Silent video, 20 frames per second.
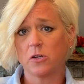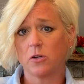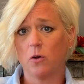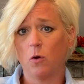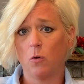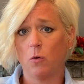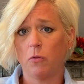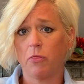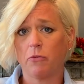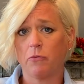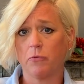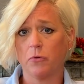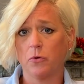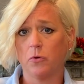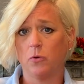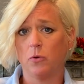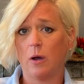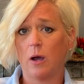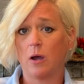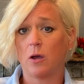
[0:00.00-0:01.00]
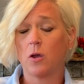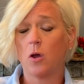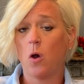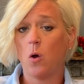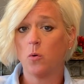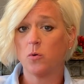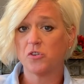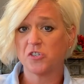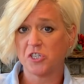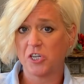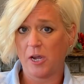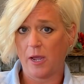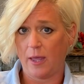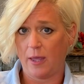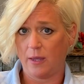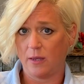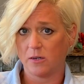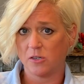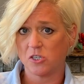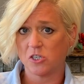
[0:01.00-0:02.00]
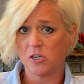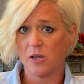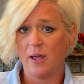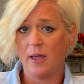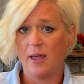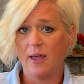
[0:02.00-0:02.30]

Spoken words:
go through a coat change.